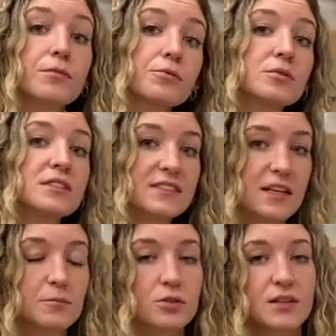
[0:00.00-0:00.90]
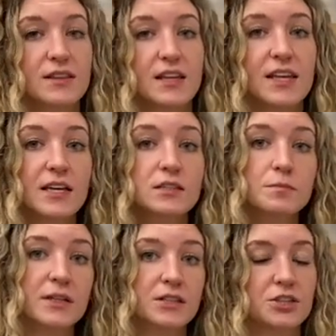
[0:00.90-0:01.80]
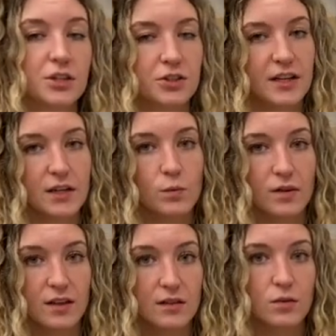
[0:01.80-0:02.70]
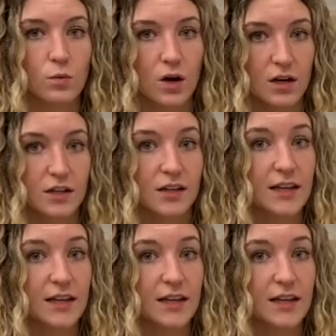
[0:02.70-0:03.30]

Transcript: through the sample and the heat is being generated within the water